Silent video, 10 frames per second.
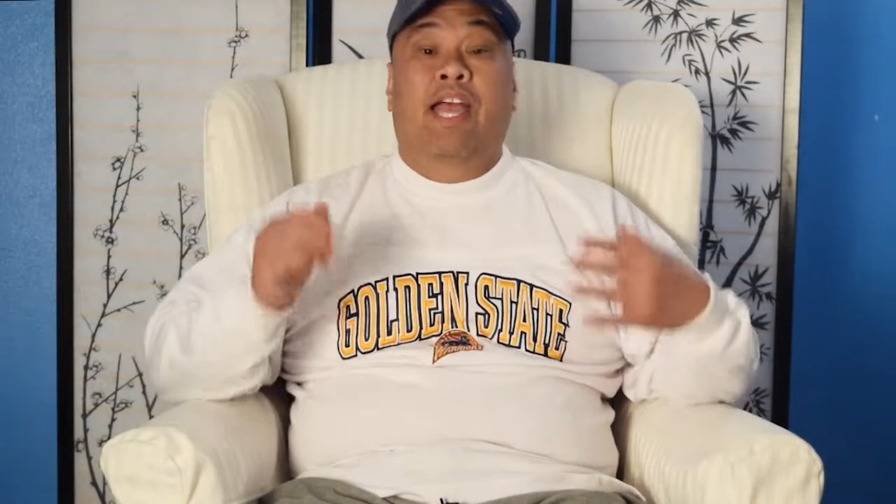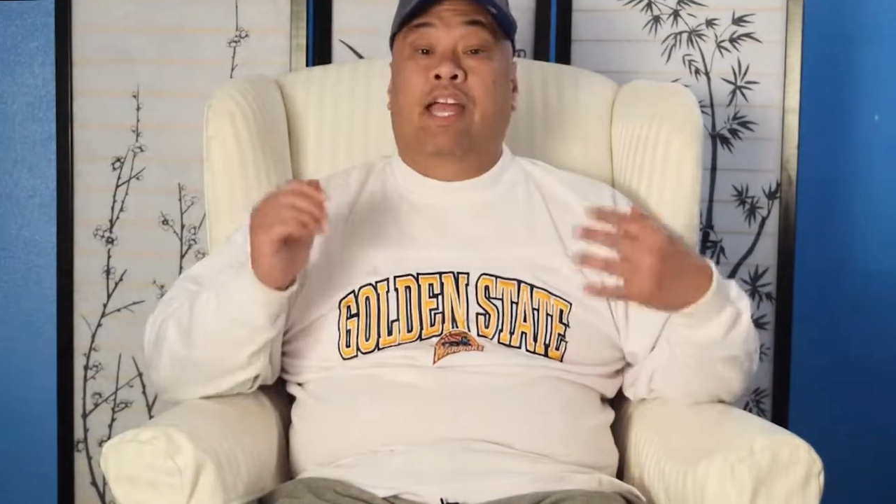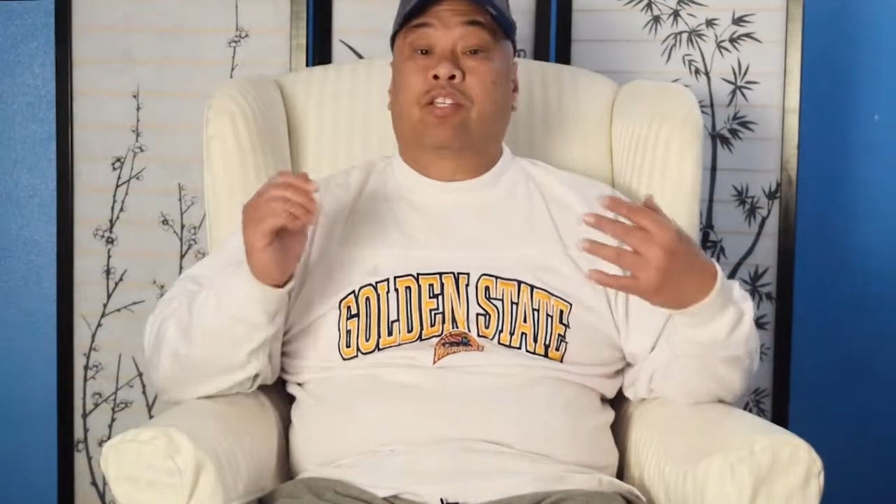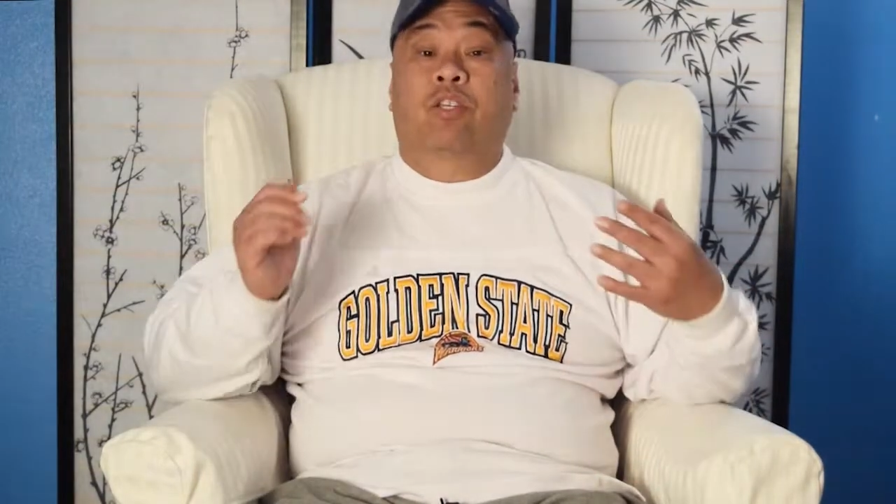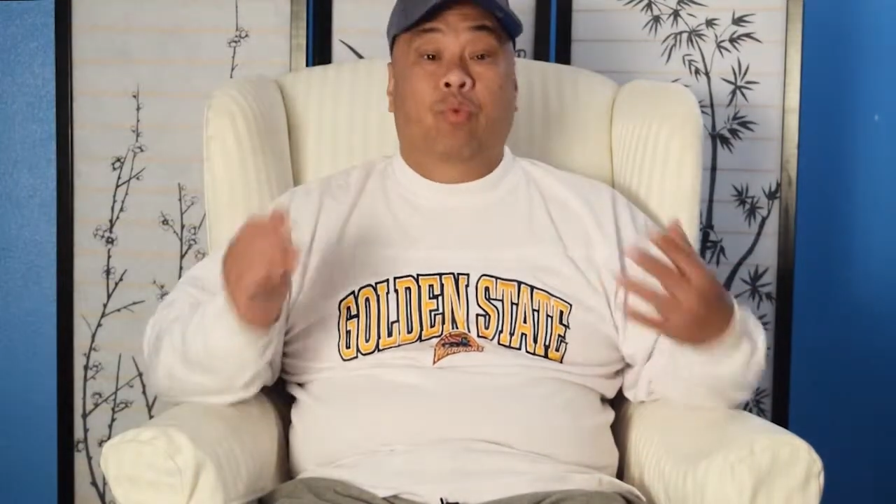
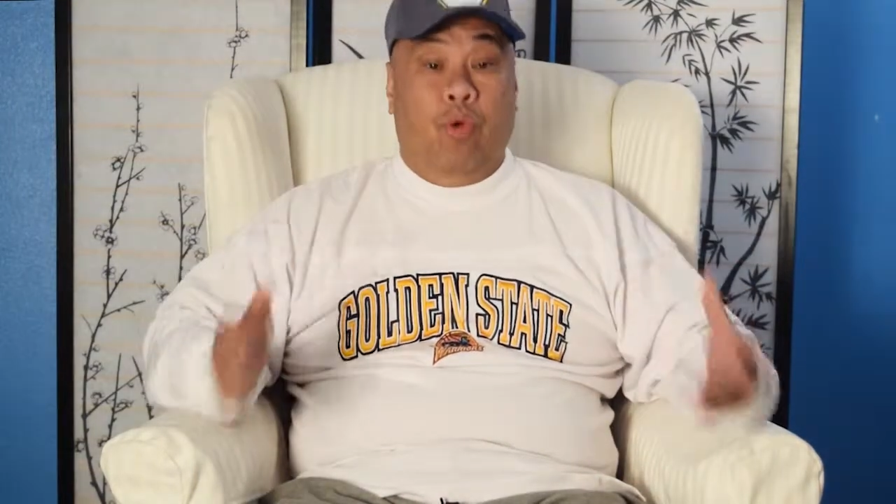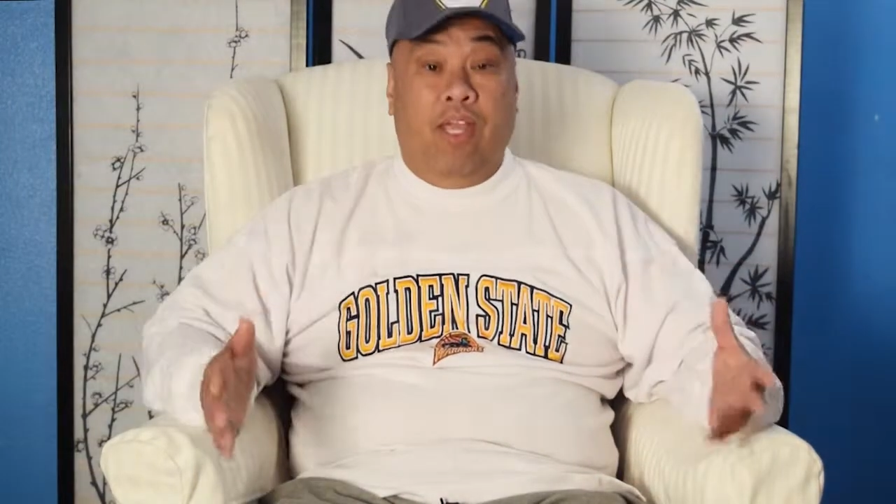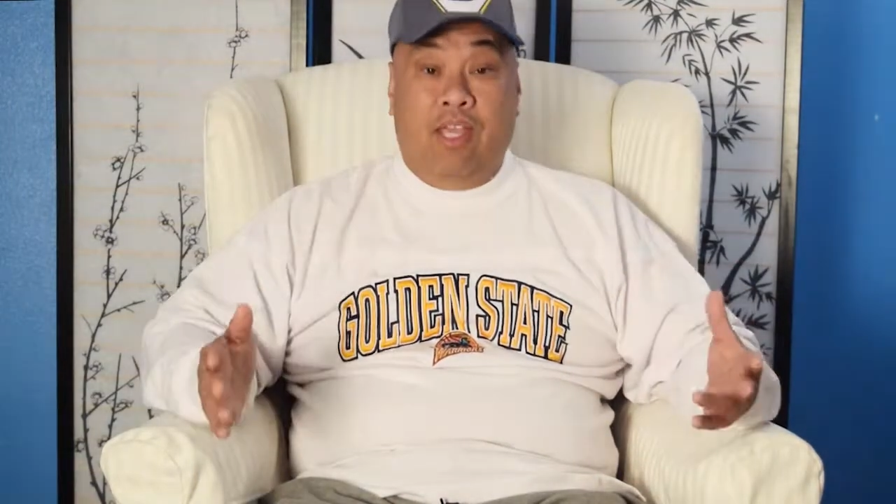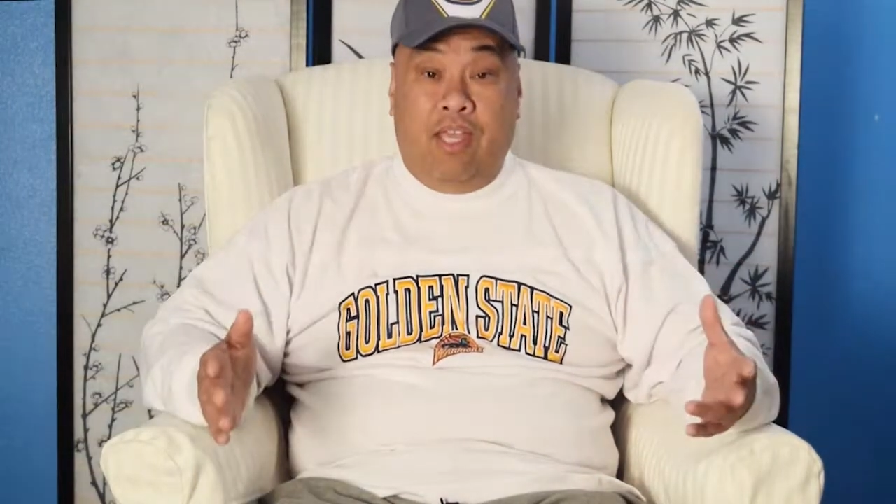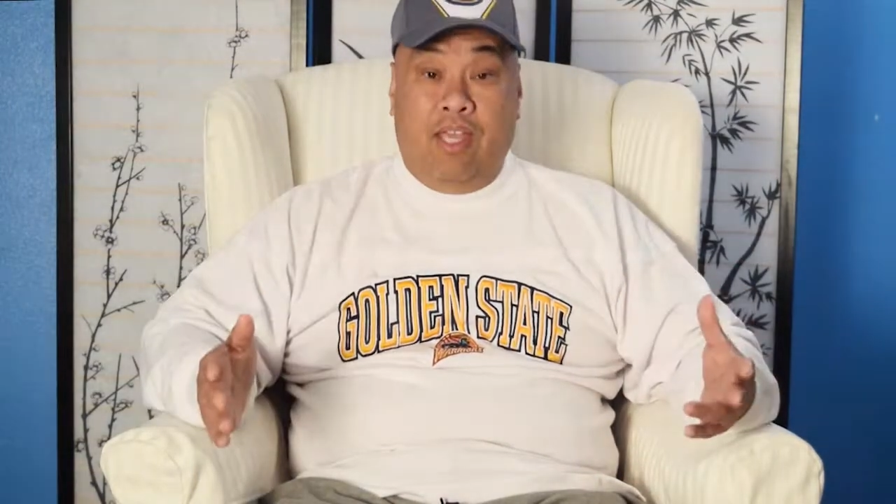Auntie
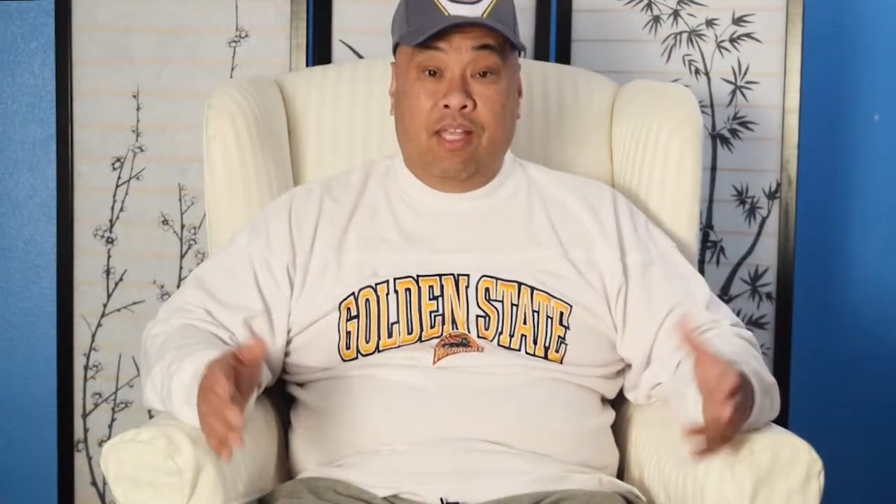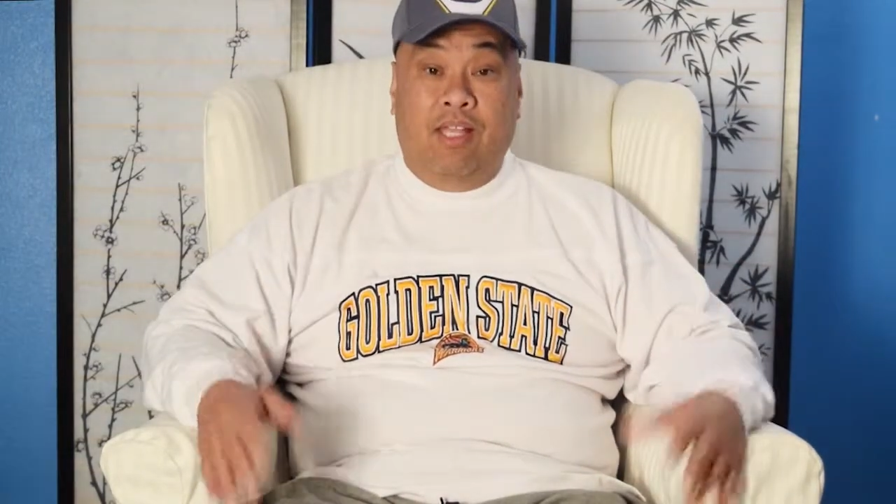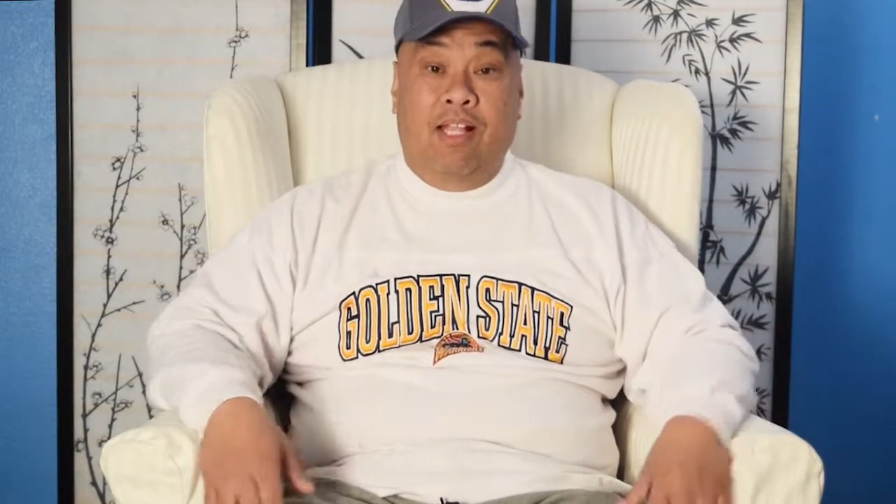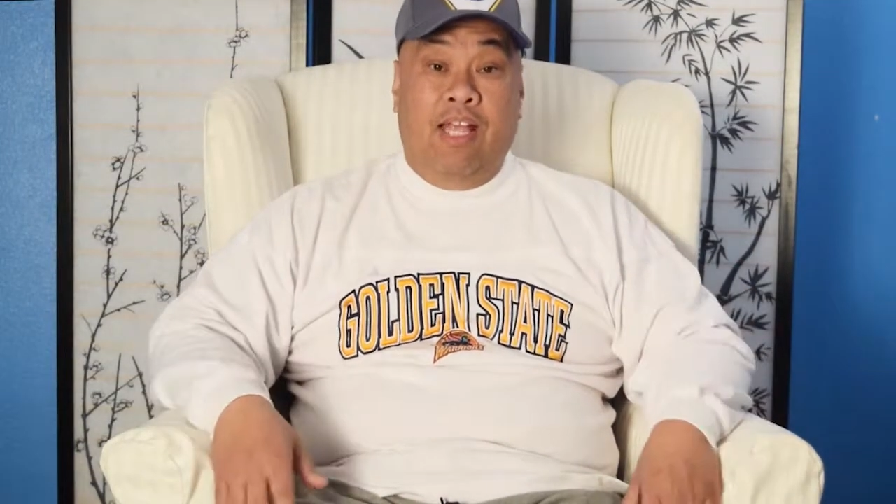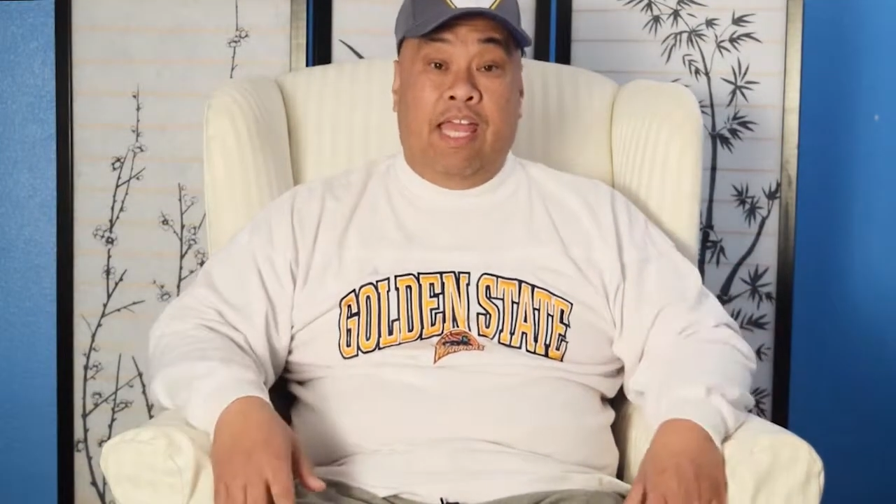Ricky,
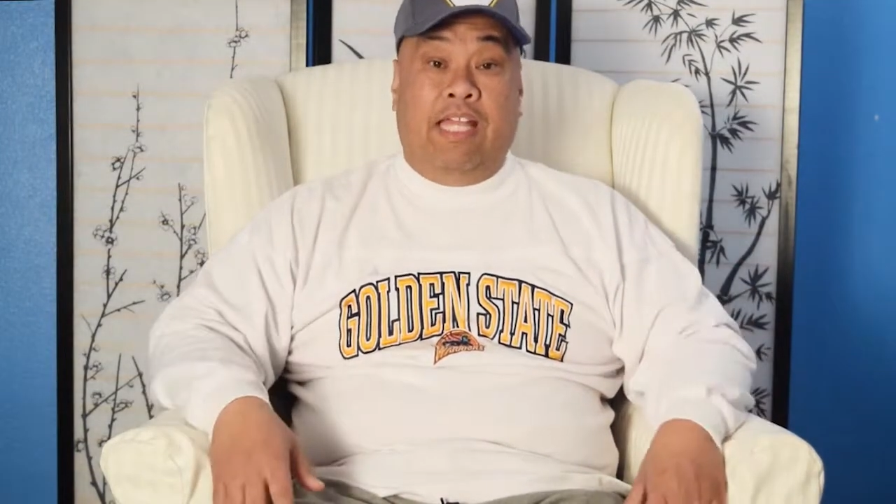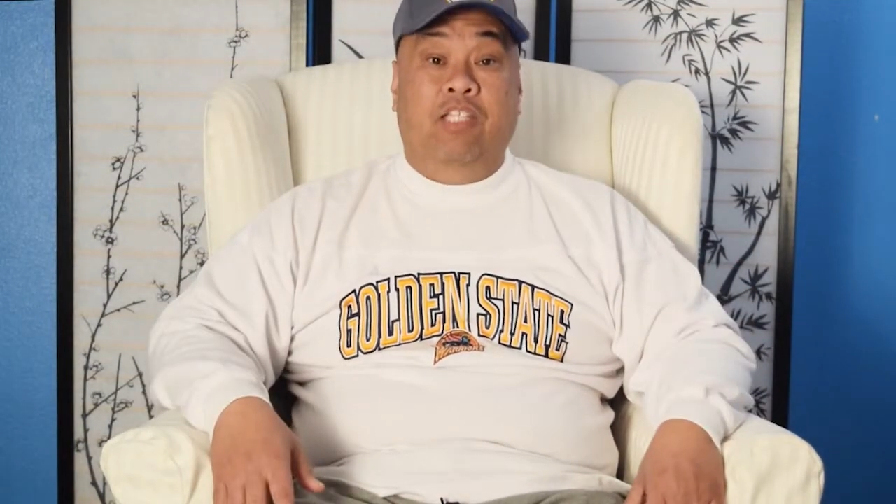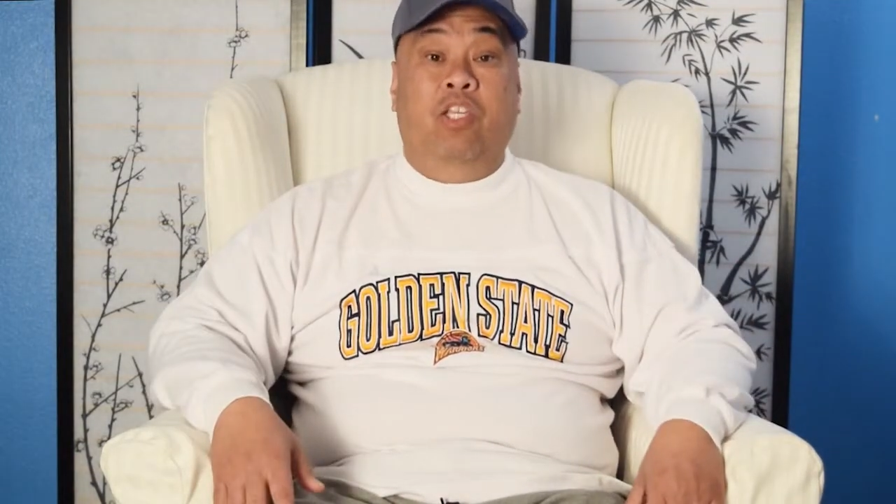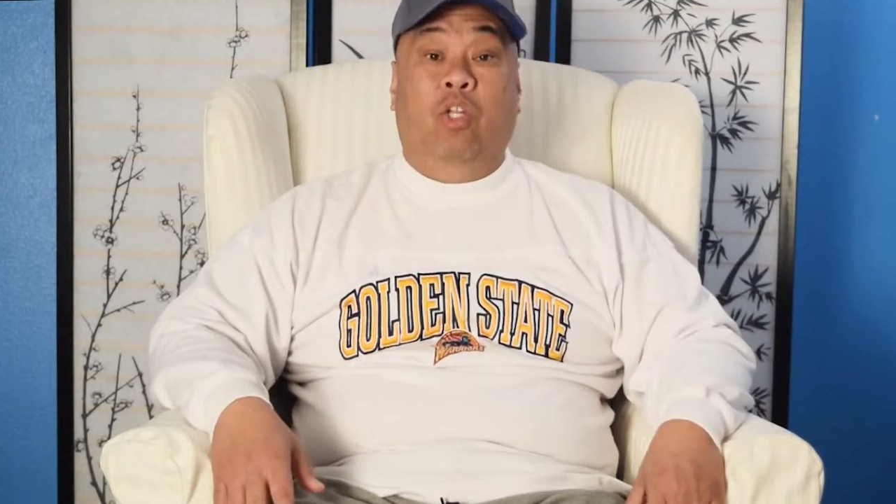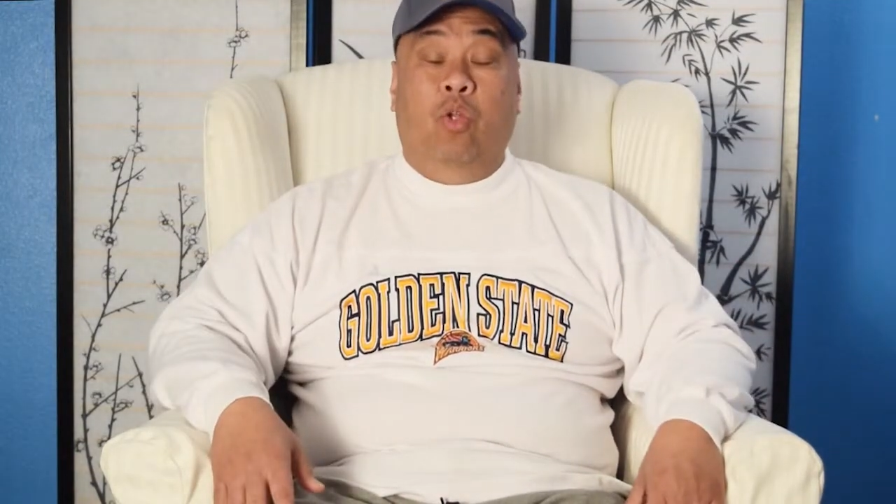
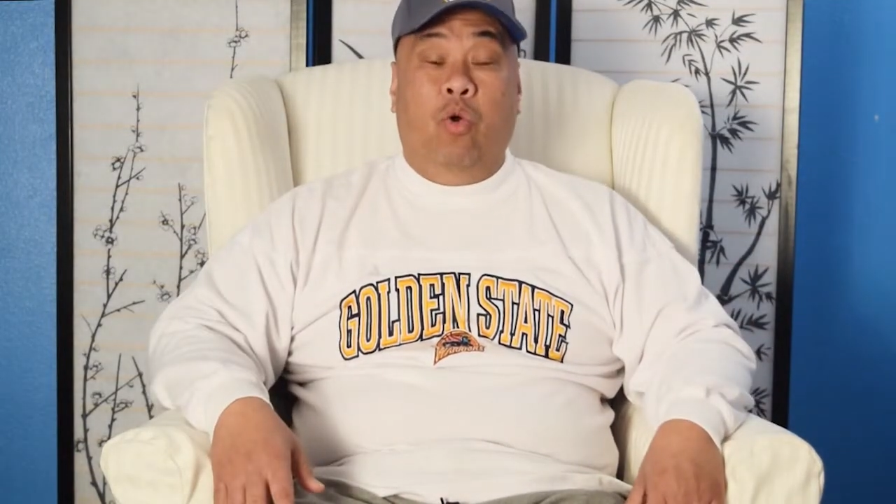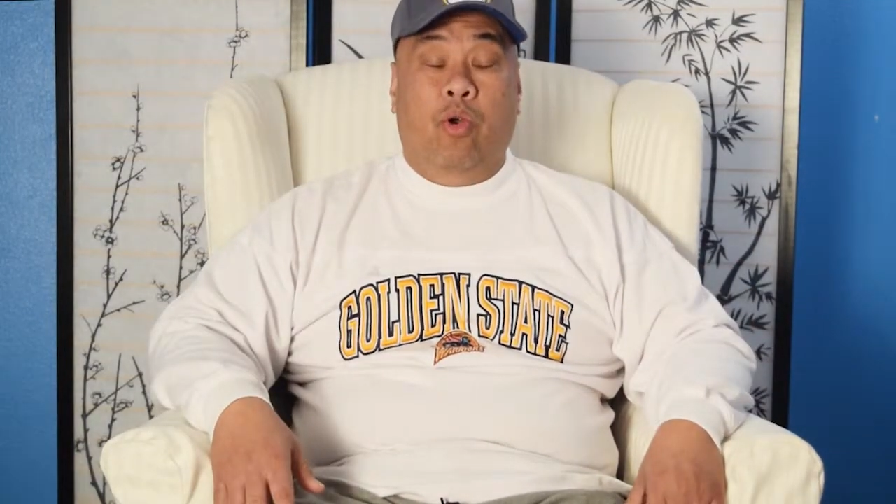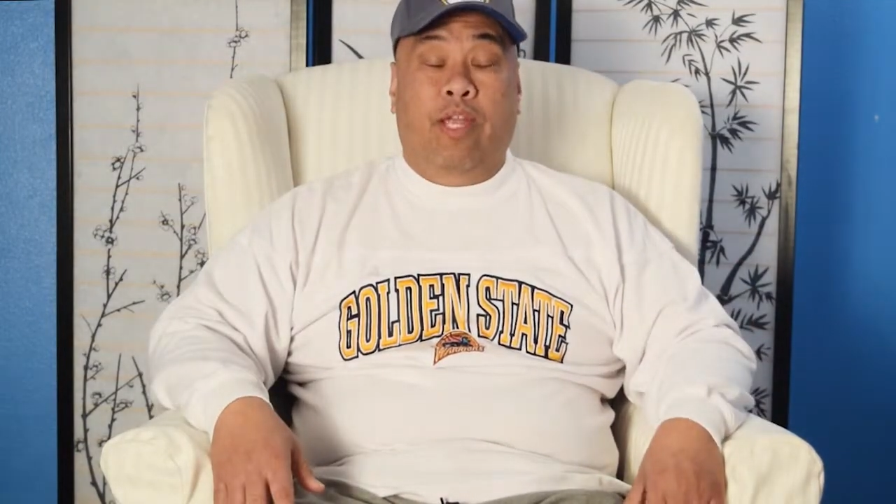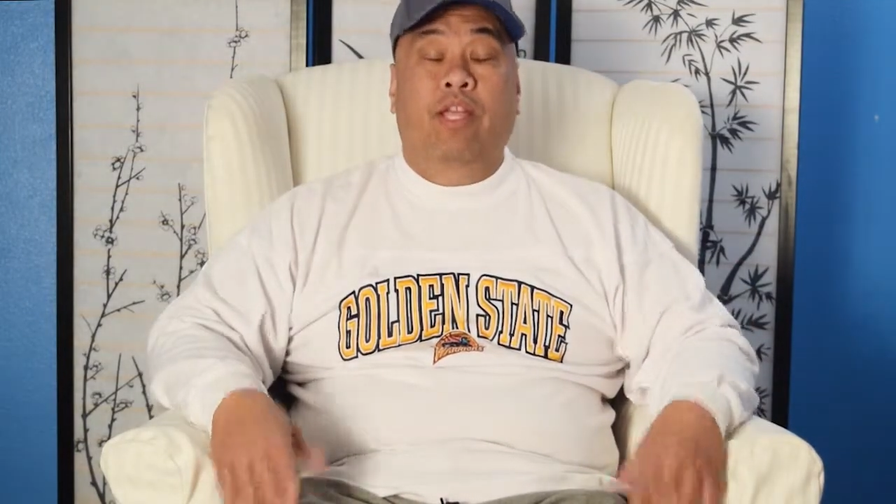Auntie Lori.